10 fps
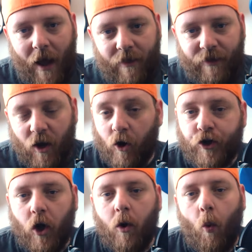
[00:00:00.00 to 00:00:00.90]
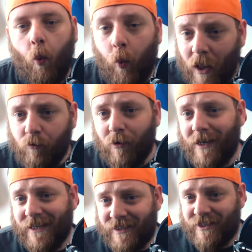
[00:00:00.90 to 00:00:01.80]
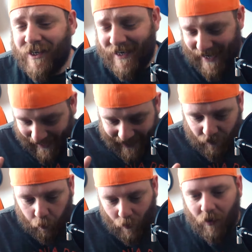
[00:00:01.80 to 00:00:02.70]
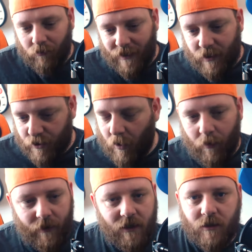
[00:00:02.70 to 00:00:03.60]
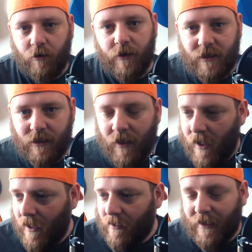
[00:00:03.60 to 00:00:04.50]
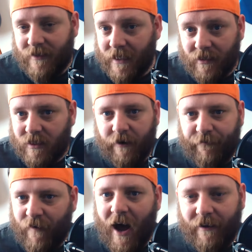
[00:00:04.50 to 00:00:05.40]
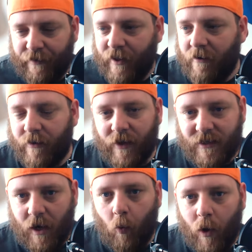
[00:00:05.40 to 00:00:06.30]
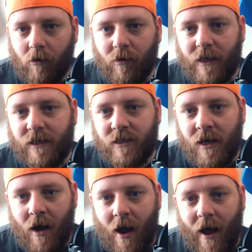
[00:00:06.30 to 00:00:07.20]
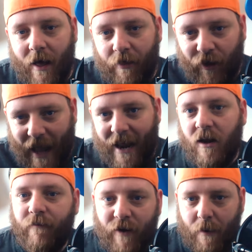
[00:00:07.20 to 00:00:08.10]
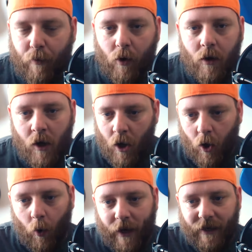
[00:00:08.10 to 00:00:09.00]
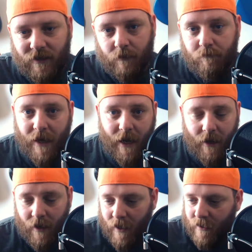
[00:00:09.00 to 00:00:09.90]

The Ochilon will release. It will release. It's not one of these crazy like DLC 5 theory things. It will release the end of April going into May.